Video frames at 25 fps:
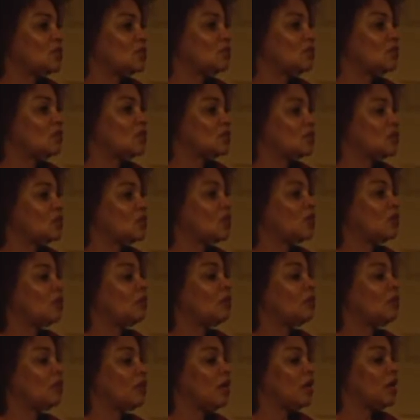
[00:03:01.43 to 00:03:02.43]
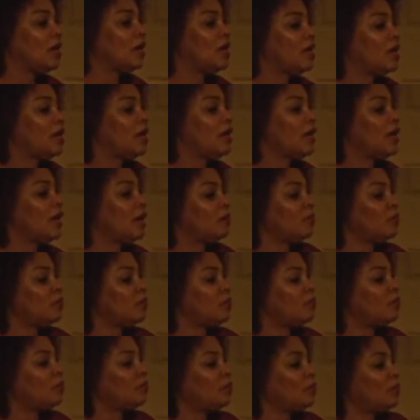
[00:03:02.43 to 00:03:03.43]
to just go, okay, I'm
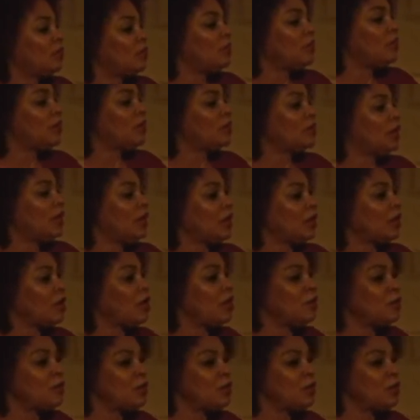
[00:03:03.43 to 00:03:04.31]
going to pull it all together.